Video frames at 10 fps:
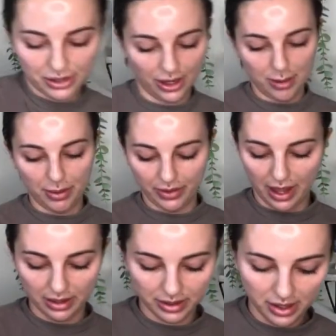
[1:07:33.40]
Sorry about
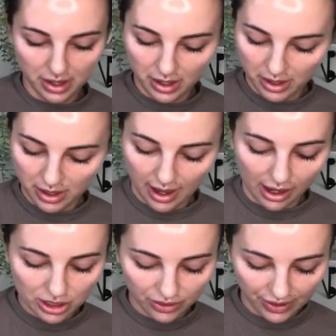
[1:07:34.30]
that. I
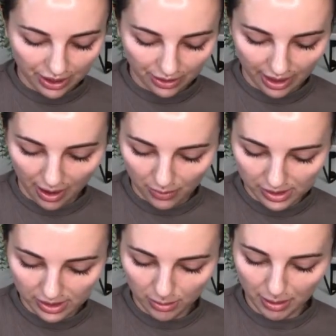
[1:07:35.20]
just figured that was
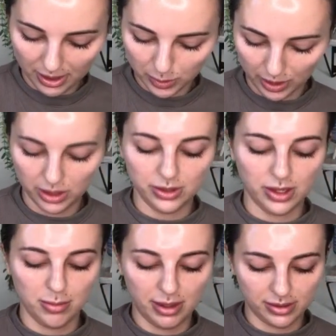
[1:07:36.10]
the best way to use
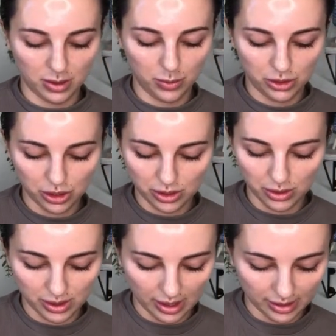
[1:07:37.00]
it. My son was just
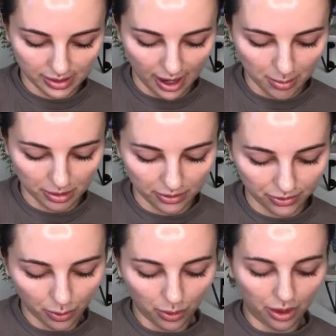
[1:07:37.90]
using his tablet
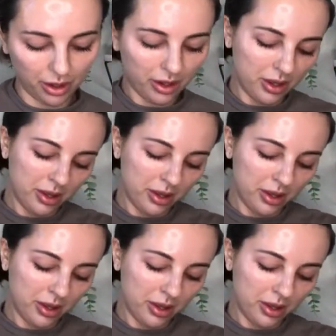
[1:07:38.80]
for